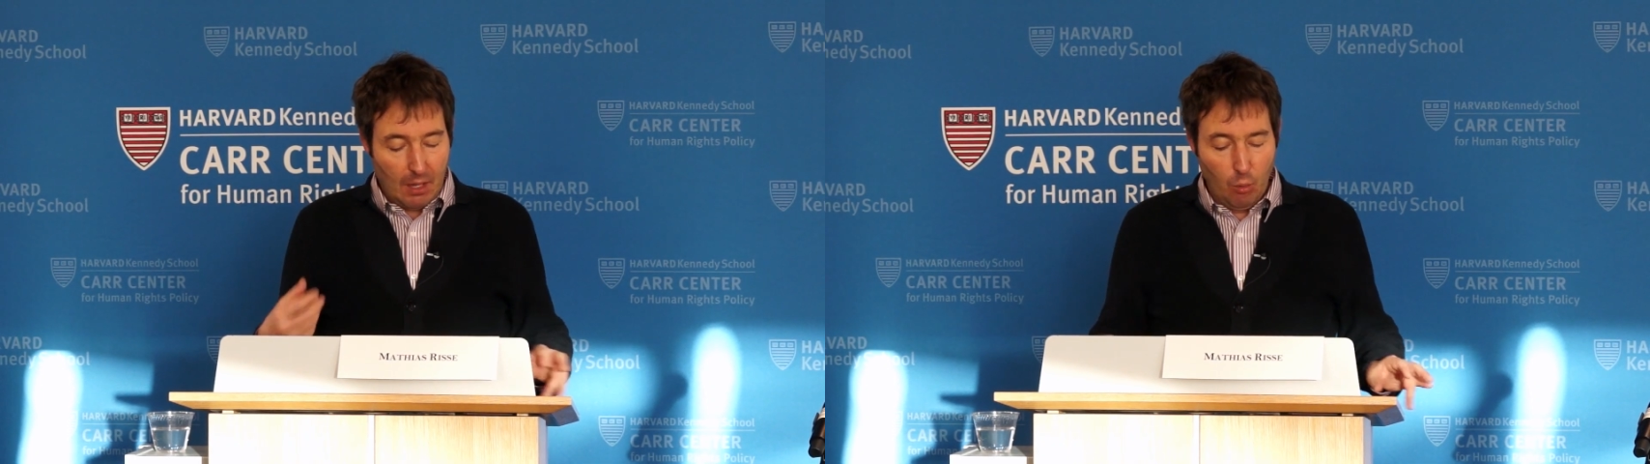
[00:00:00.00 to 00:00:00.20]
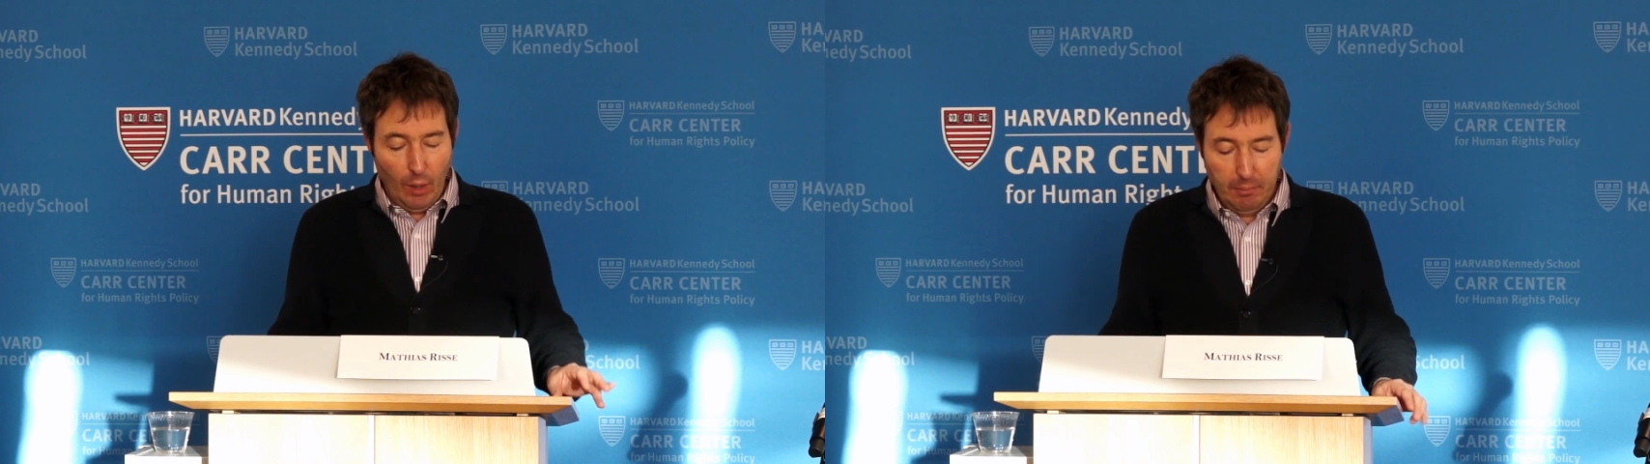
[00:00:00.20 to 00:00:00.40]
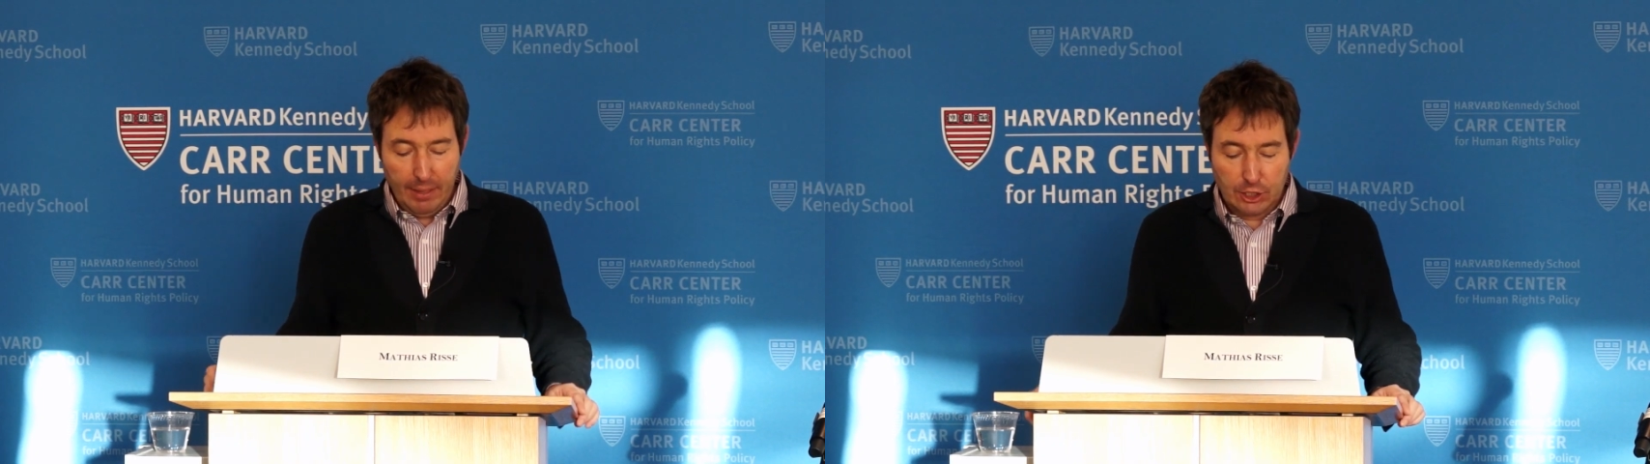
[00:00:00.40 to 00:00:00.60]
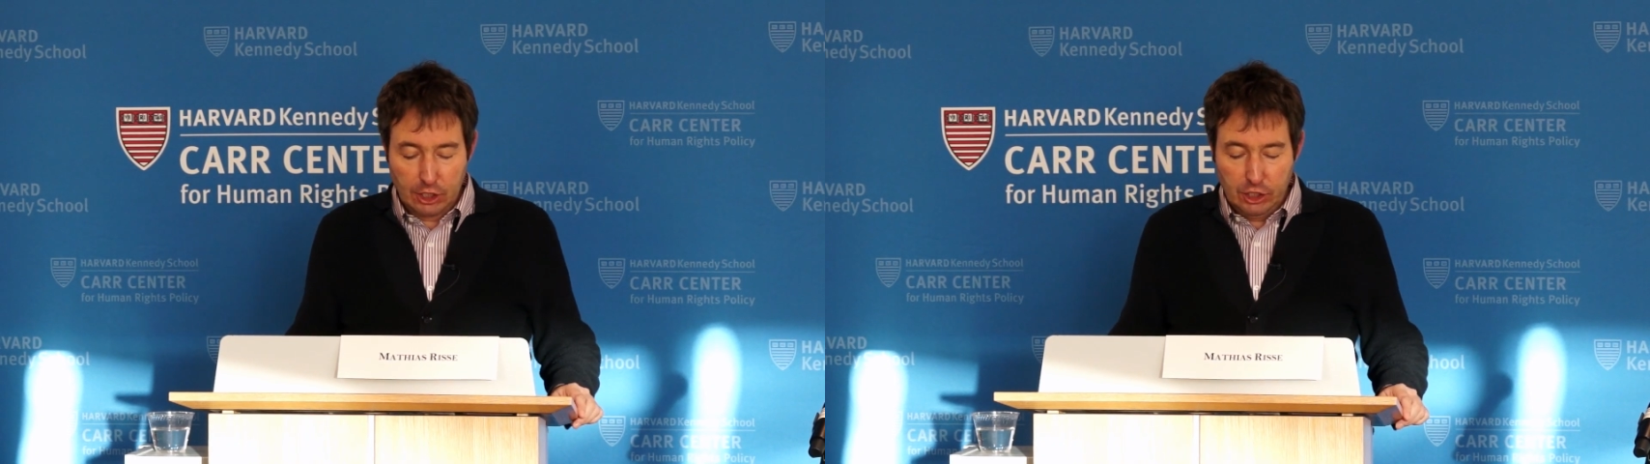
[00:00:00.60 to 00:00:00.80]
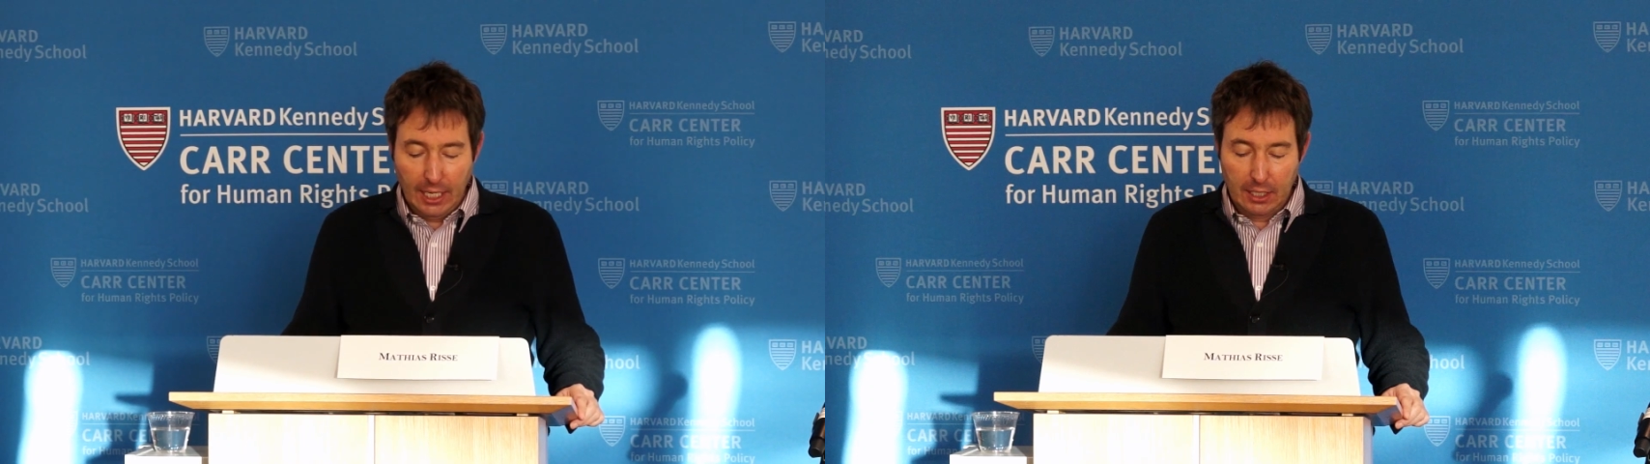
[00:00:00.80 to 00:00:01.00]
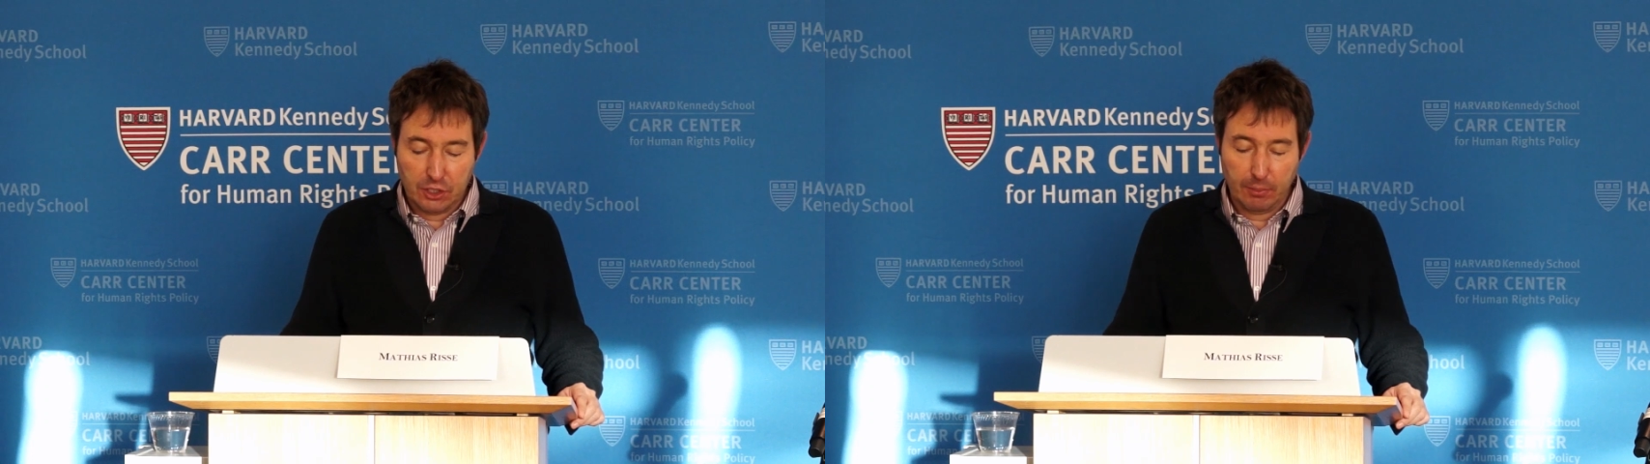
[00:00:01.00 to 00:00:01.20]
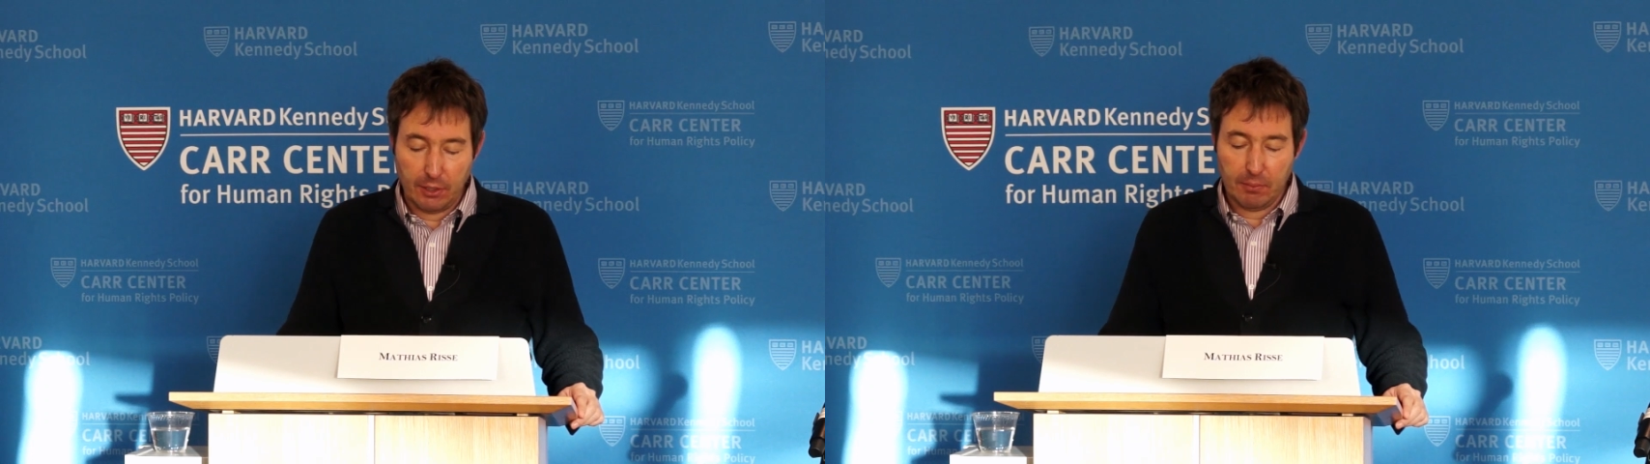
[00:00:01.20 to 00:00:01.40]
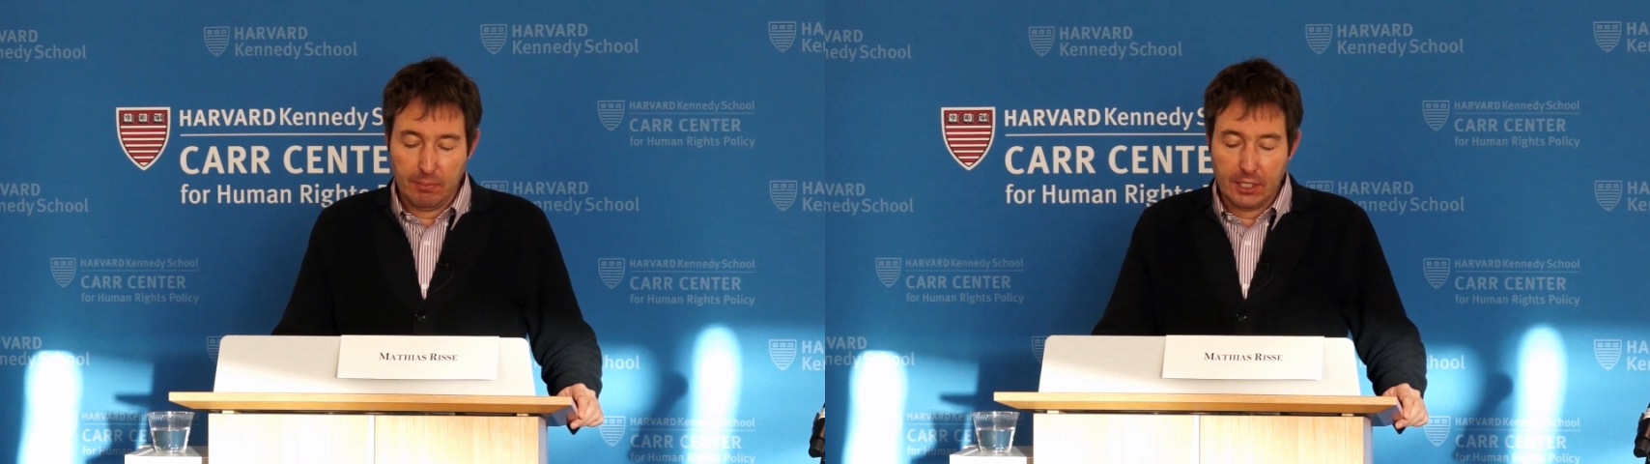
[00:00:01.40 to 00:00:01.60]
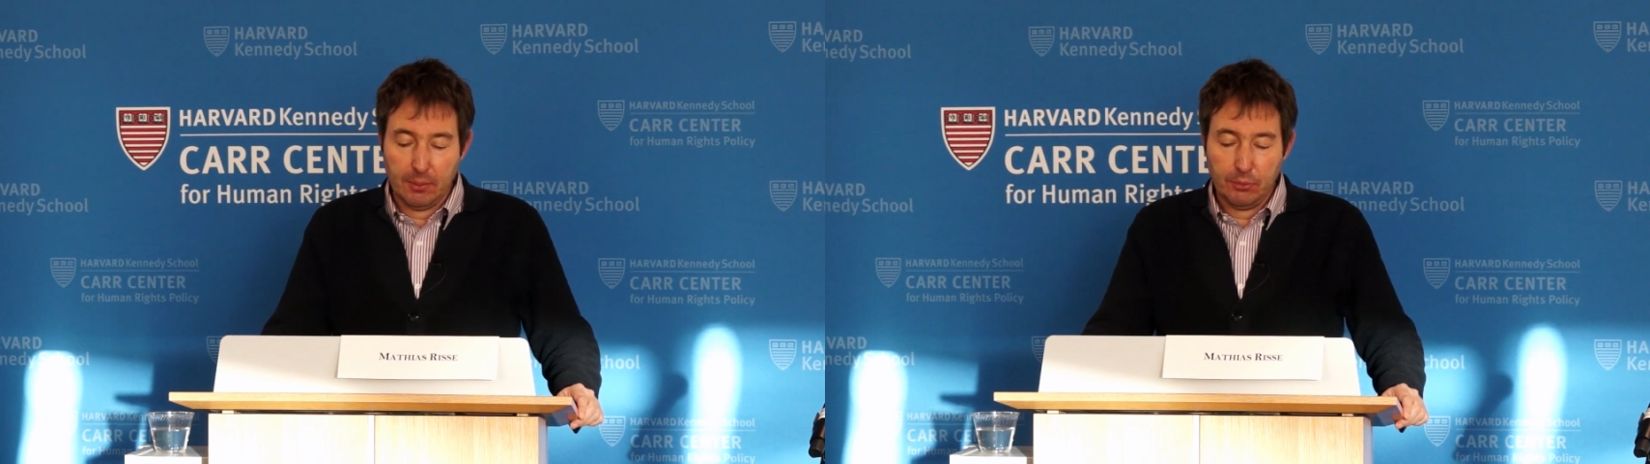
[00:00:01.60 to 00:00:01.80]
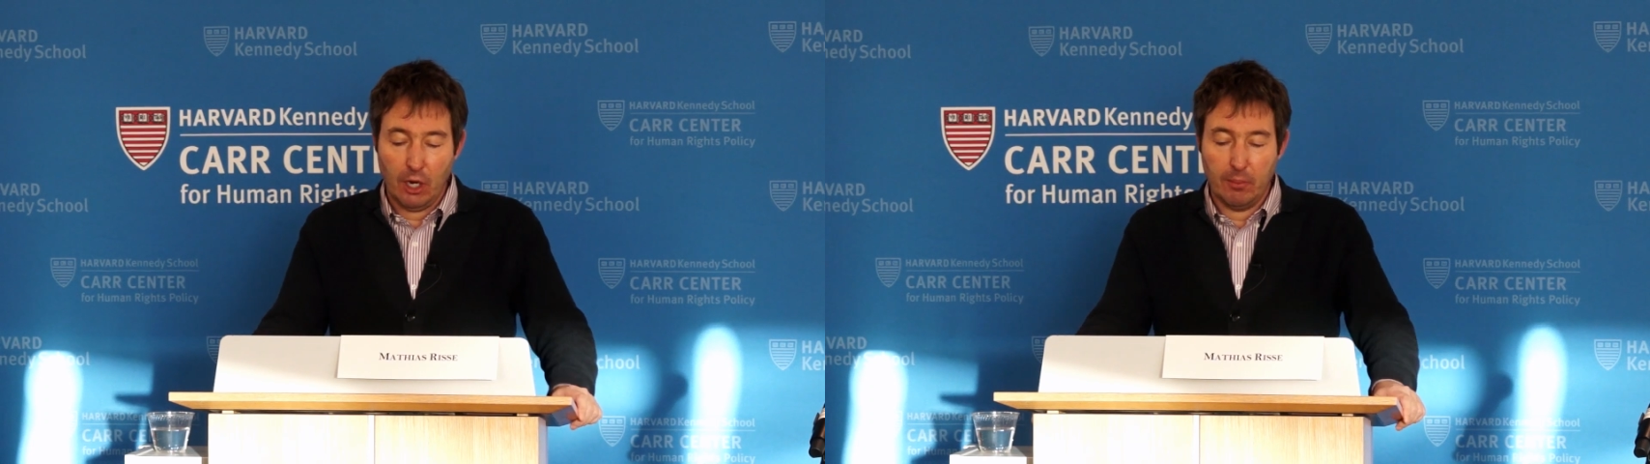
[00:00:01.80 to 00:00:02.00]
One major challenge about the
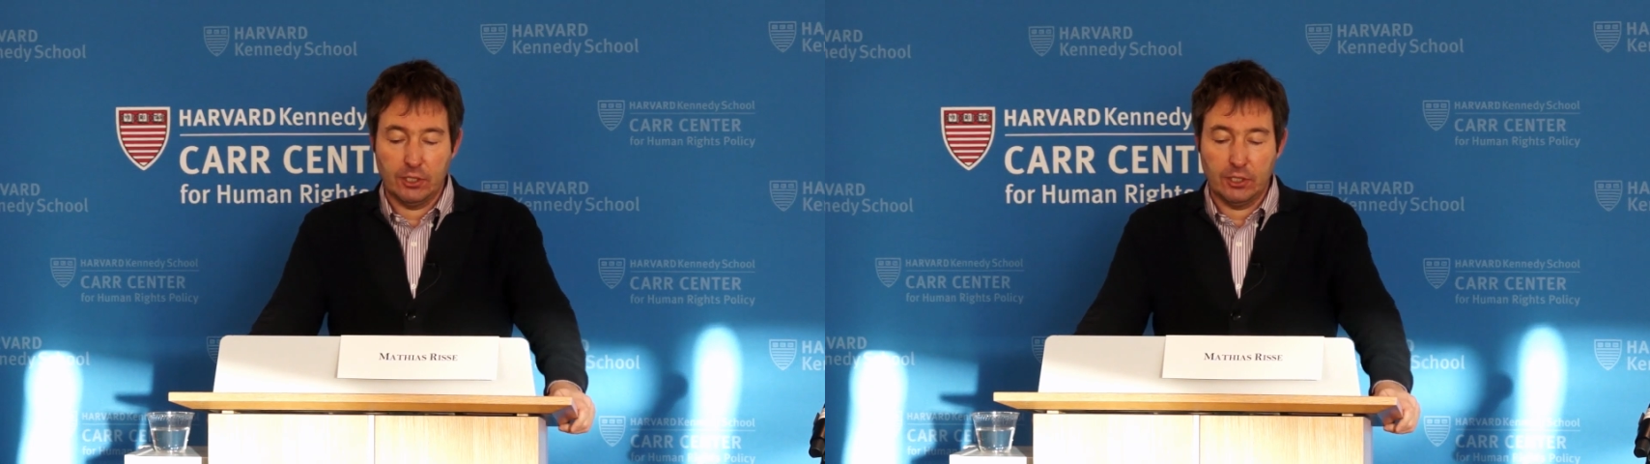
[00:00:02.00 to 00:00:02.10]
medium term